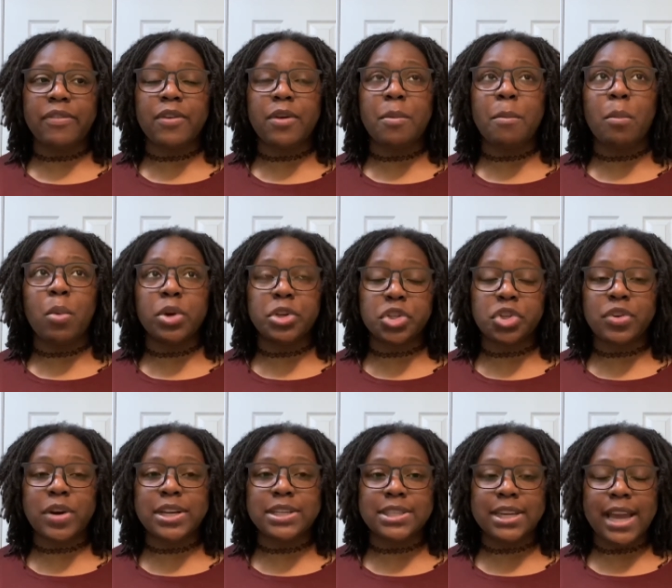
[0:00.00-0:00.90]

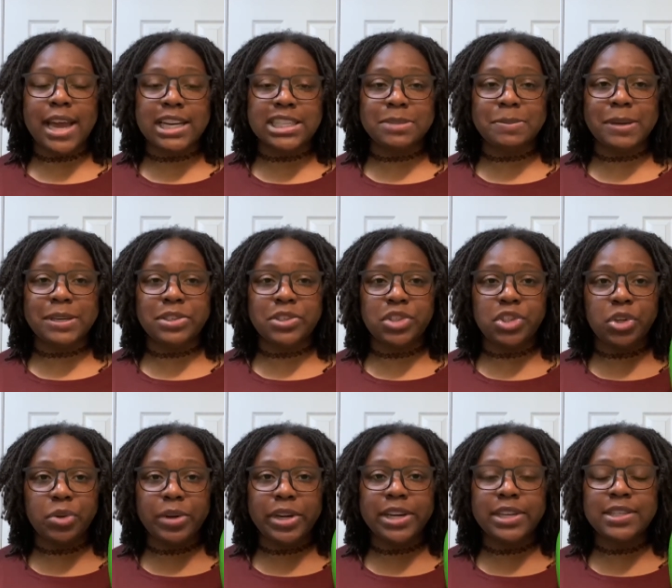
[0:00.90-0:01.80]
moisturizing aspects
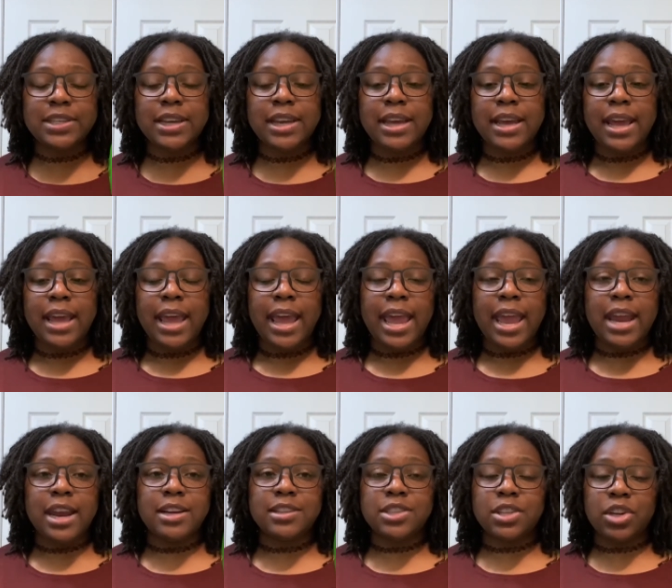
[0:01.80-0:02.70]
to it,
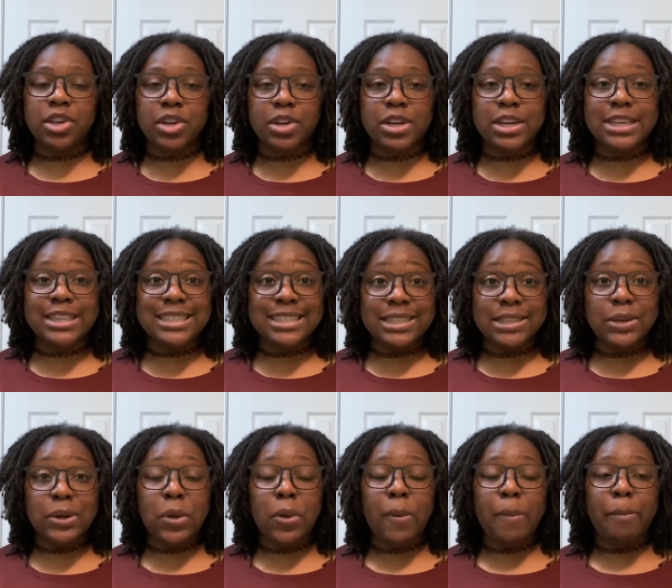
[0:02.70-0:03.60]
and it's a good
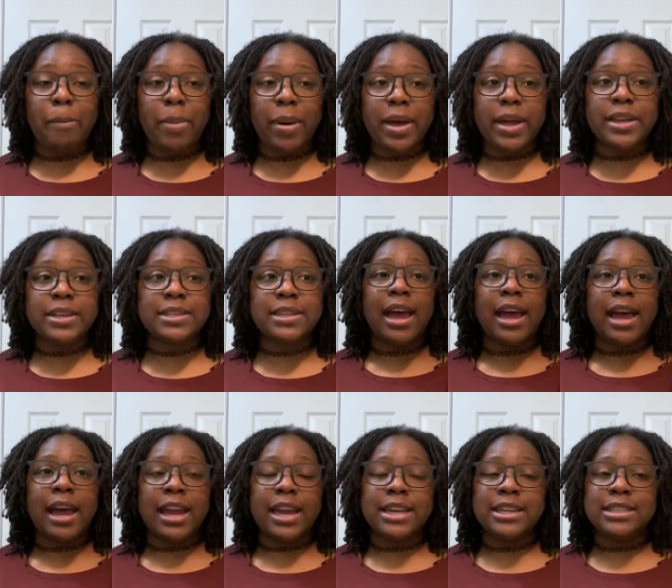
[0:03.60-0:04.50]
deal, but
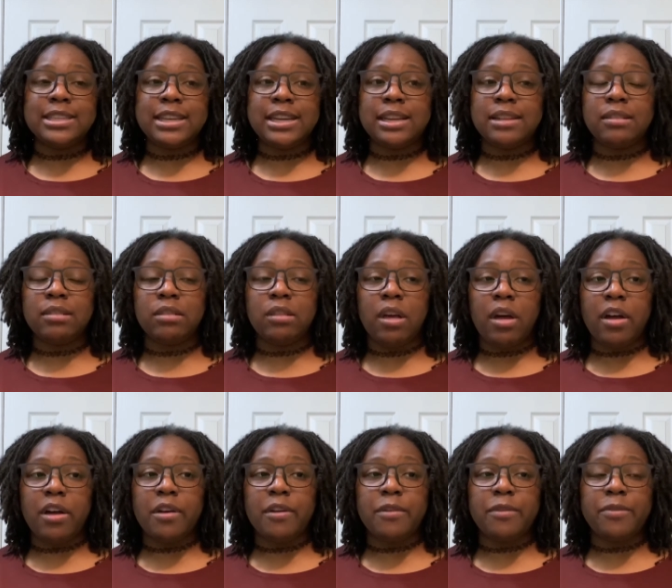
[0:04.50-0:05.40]
I didn't
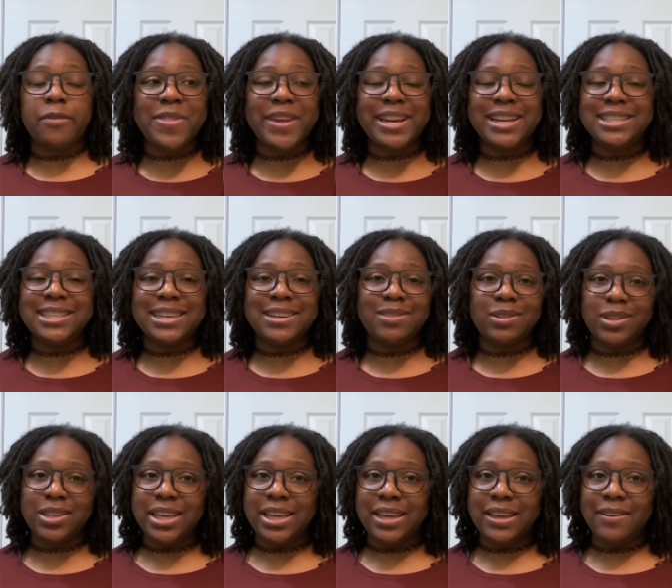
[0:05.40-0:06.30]
love that it didn't
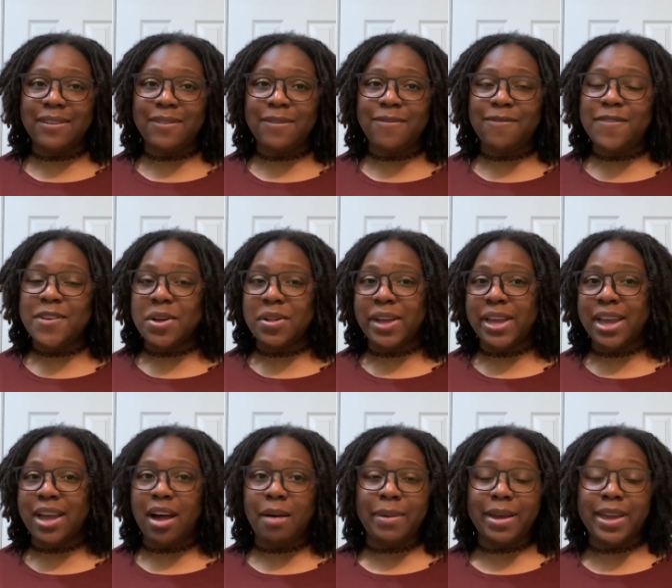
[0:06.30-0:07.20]
really feel like
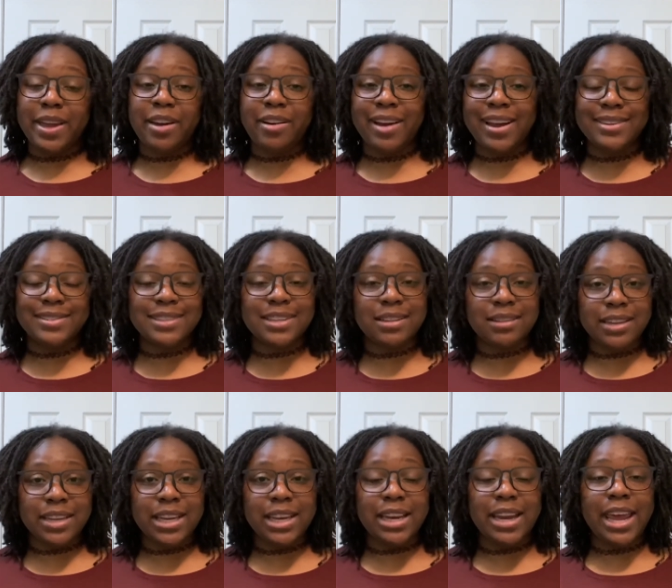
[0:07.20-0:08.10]
it got my hair as
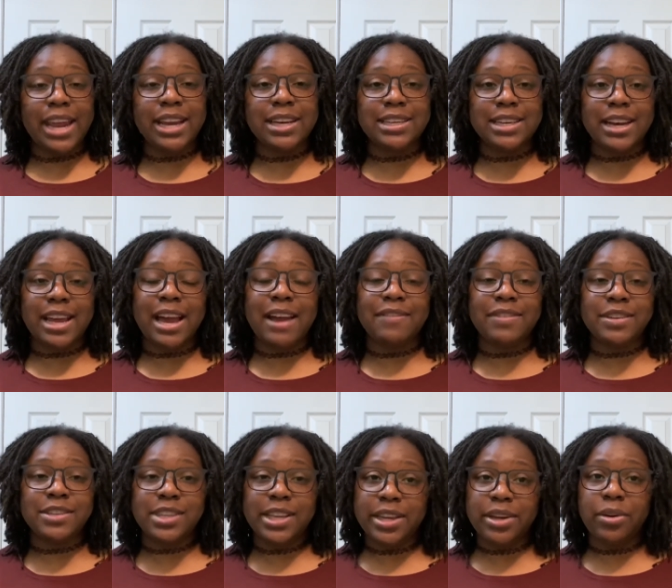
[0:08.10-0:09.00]
clean, and it didn't have
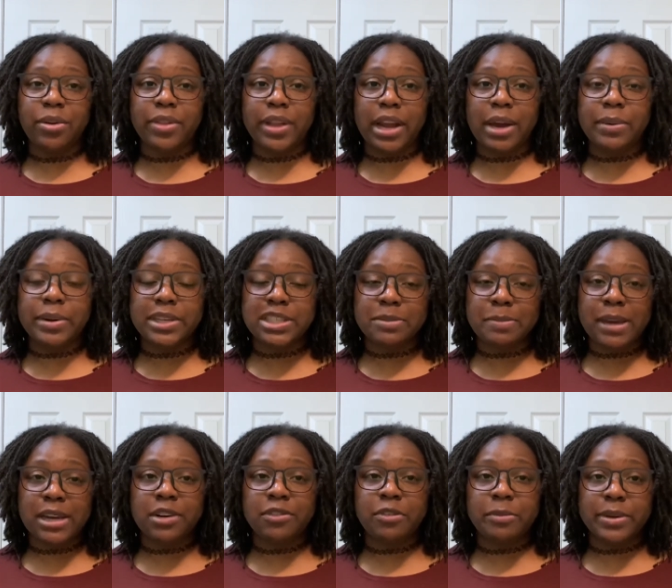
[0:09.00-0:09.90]
the tingle that I would
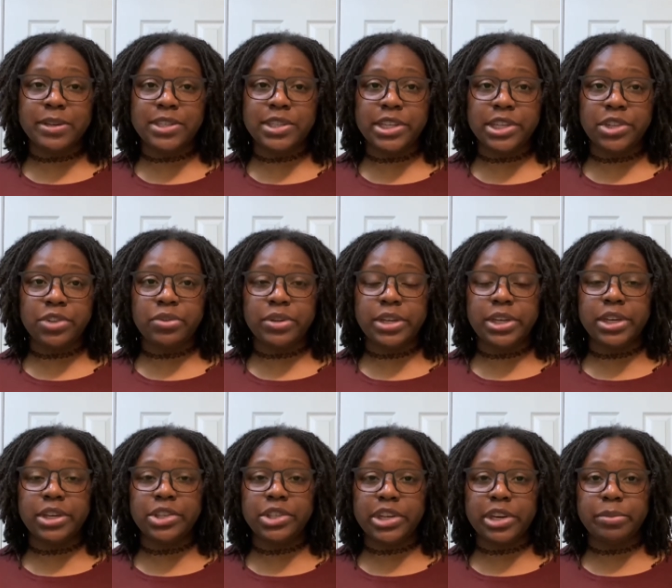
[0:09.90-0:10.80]
expect from a tea
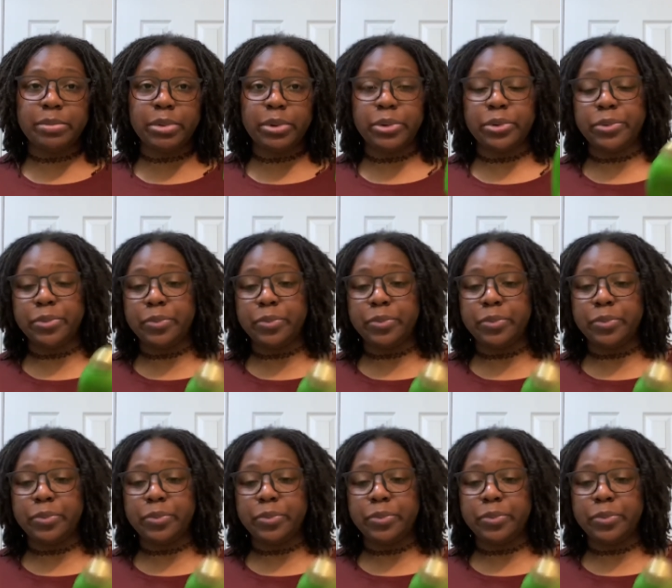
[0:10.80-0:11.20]
tree shampoo.